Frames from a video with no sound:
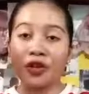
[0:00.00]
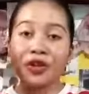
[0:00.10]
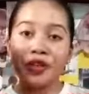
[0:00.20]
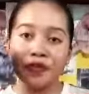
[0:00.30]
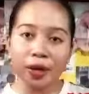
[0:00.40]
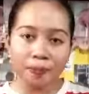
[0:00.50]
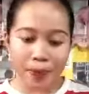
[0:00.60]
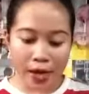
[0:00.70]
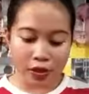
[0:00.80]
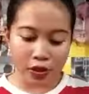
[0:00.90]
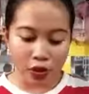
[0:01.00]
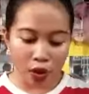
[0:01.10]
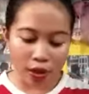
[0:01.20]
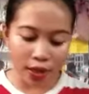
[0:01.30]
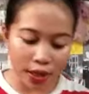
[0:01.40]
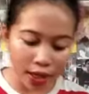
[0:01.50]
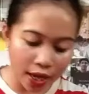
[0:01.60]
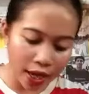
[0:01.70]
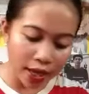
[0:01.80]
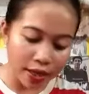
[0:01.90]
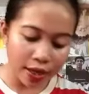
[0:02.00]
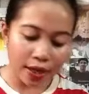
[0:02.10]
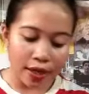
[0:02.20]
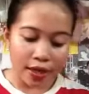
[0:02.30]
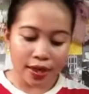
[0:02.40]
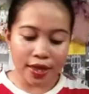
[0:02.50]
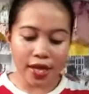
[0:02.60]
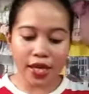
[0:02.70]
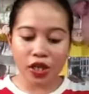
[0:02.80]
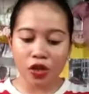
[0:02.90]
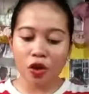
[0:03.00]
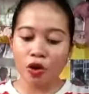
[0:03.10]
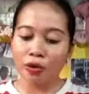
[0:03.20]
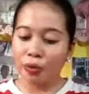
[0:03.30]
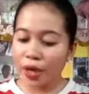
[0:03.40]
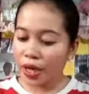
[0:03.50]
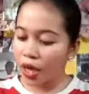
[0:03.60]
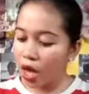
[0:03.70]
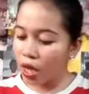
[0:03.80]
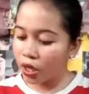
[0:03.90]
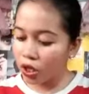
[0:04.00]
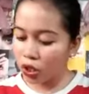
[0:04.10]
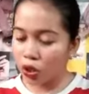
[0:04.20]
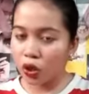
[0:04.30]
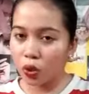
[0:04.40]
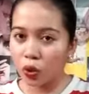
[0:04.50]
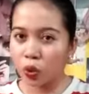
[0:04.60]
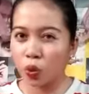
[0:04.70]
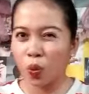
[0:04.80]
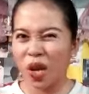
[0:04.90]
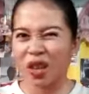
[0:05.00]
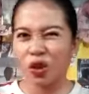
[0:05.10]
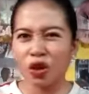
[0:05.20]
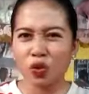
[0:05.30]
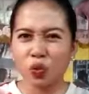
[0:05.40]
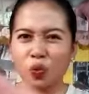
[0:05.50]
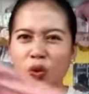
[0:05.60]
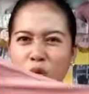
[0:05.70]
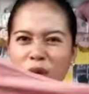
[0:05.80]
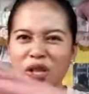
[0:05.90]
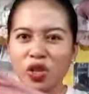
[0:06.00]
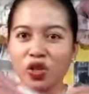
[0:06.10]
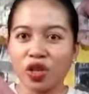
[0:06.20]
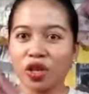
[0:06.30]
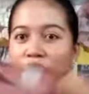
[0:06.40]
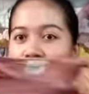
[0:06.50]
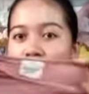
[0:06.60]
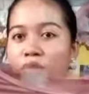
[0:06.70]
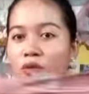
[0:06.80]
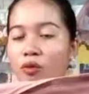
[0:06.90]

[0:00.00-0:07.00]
for 35 pesos only and this Korean sweater sweatshirt, I don't